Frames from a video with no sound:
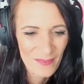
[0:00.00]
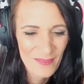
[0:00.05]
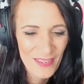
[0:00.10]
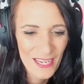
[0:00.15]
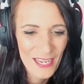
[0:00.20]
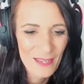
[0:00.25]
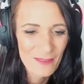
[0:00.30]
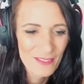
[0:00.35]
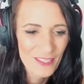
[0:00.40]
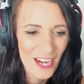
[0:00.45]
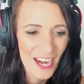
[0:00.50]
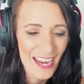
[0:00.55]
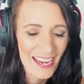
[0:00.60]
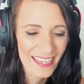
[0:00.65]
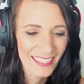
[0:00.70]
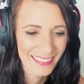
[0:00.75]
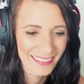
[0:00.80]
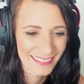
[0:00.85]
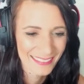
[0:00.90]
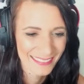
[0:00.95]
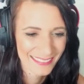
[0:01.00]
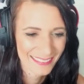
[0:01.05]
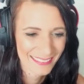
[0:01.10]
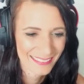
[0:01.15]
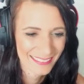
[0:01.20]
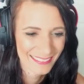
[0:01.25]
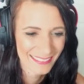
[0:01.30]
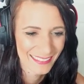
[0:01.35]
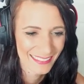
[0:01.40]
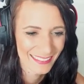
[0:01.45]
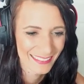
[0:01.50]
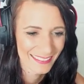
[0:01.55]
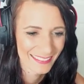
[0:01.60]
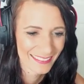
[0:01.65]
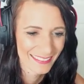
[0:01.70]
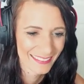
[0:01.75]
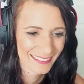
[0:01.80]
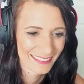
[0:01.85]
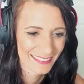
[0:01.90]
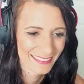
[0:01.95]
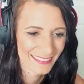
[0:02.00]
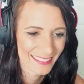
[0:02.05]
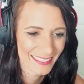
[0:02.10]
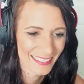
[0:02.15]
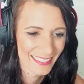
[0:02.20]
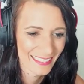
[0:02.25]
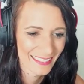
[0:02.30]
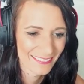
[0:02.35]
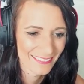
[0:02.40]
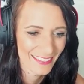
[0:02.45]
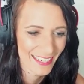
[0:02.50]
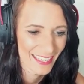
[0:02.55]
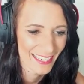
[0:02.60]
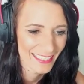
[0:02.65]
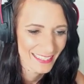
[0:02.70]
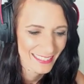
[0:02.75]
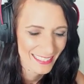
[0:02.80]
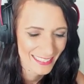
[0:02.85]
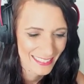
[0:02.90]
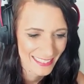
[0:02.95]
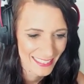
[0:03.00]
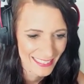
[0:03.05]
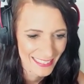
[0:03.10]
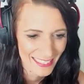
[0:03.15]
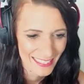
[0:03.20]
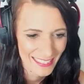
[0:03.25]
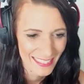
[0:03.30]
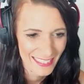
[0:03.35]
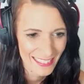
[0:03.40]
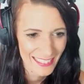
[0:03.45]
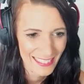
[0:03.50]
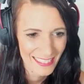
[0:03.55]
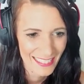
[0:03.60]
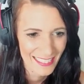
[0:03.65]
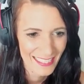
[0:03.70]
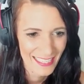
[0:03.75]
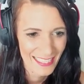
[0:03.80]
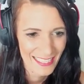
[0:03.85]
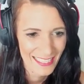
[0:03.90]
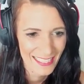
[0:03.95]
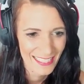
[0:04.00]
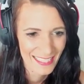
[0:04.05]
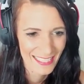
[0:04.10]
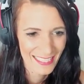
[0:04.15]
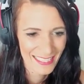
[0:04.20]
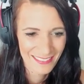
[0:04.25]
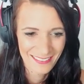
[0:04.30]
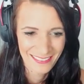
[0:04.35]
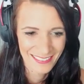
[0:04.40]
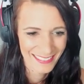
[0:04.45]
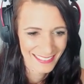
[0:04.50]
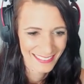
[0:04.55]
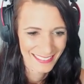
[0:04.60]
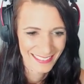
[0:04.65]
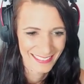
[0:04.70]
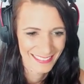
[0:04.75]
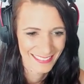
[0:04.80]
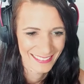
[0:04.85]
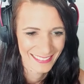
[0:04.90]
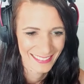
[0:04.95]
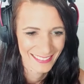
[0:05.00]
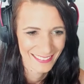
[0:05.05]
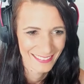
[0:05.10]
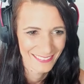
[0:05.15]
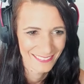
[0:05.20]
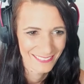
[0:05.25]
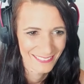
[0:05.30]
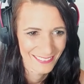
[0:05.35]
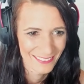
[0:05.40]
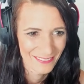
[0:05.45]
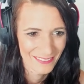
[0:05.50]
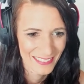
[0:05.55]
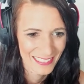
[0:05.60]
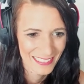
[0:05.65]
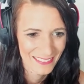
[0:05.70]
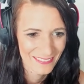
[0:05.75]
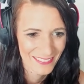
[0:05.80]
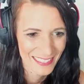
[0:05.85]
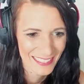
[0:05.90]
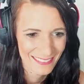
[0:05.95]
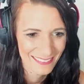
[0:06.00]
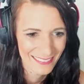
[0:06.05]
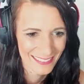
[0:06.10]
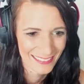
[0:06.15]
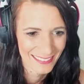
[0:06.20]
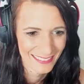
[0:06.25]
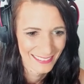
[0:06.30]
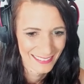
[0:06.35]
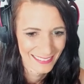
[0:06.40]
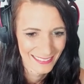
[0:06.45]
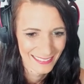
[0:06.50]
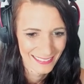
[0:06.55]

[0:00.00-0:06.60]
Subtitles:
But I'm trying. Oh dear, right. I just don't know what I'm meant to be doing. Go.